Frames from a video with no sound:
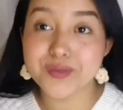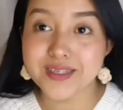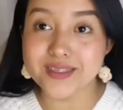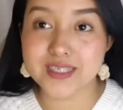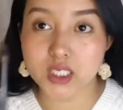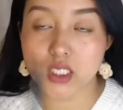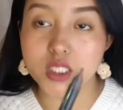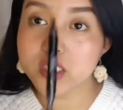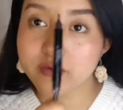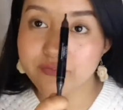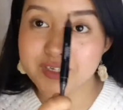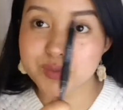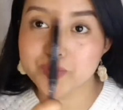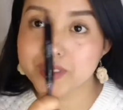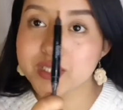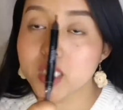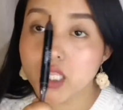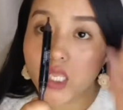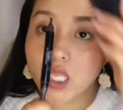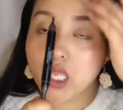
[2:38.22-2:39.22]
difference between
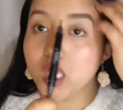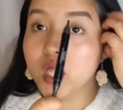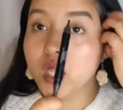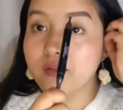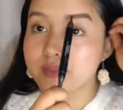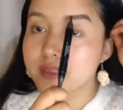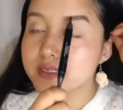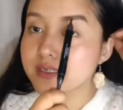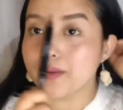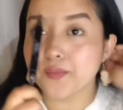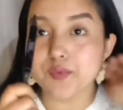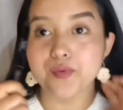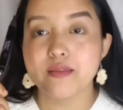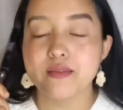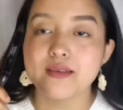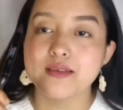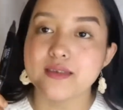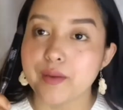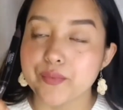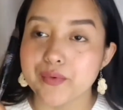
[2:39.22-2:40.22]
this eyebrow and this
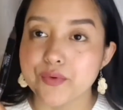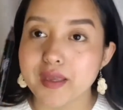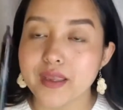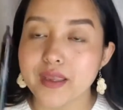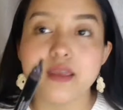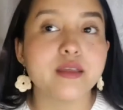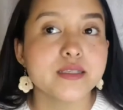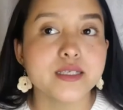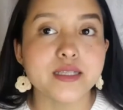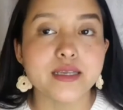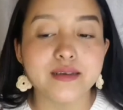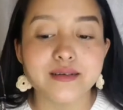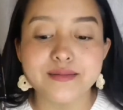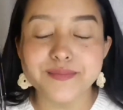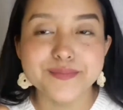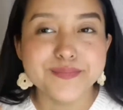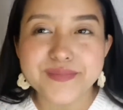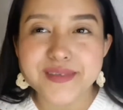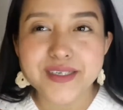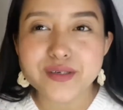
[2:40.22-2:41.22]
eyebrow, and
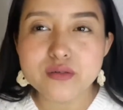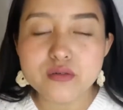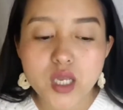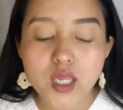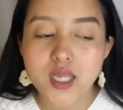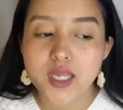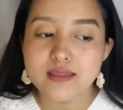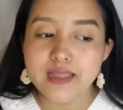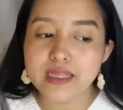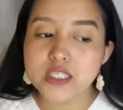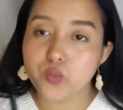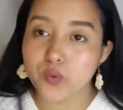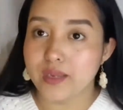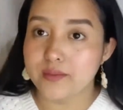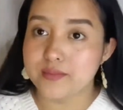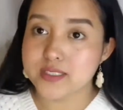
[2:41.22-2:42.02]
that's what I'm seeing.